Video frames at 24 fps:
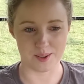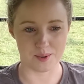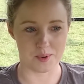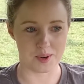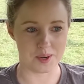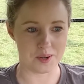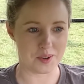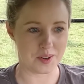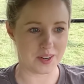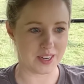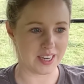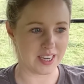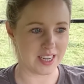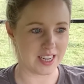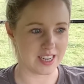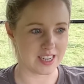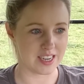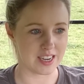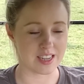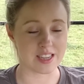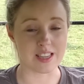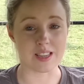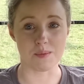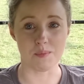so we only
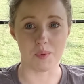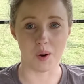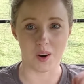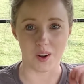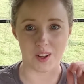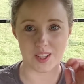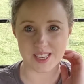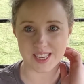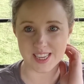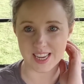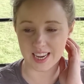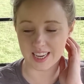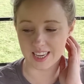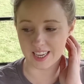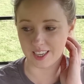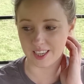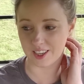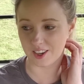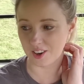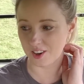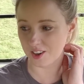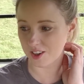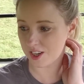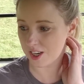need a small
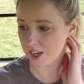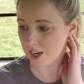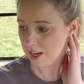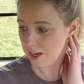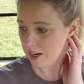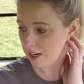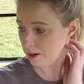second cut.